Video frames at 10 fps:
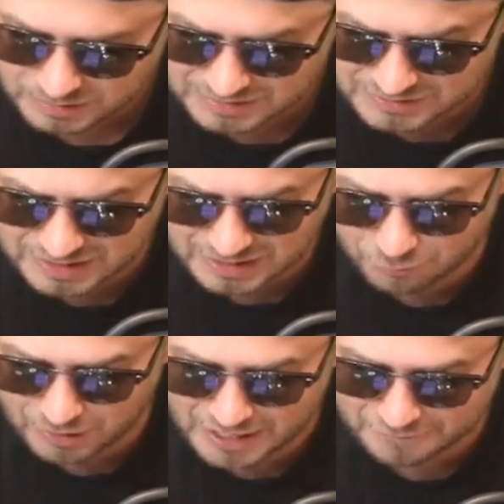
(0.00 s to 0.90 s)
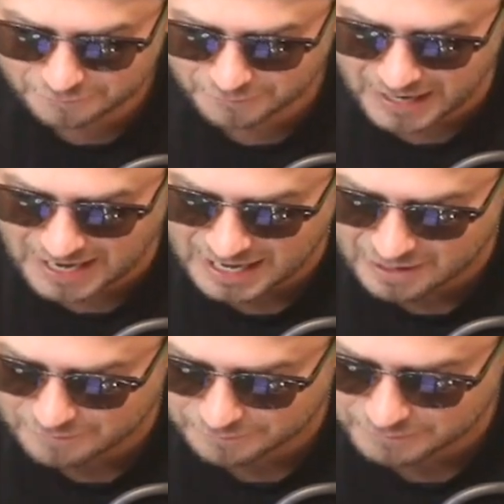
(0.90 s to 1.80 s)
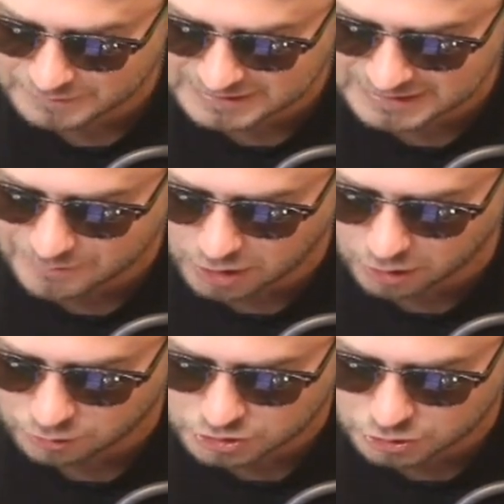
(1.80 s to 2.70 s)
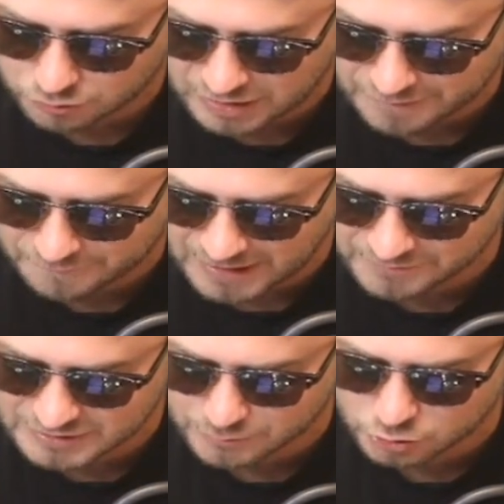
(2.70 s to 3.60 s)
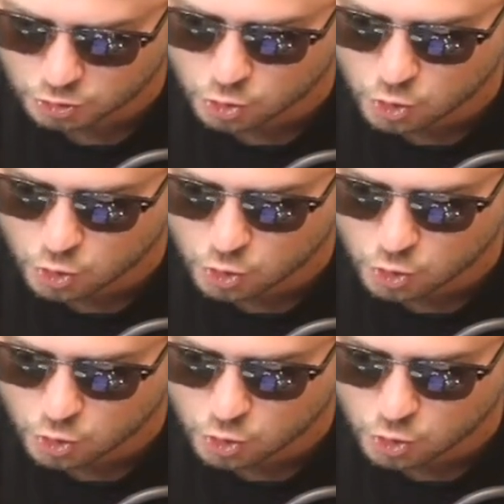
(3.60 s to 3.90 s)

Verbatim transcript: He's got a rank 5 demo, two rank 5 demos.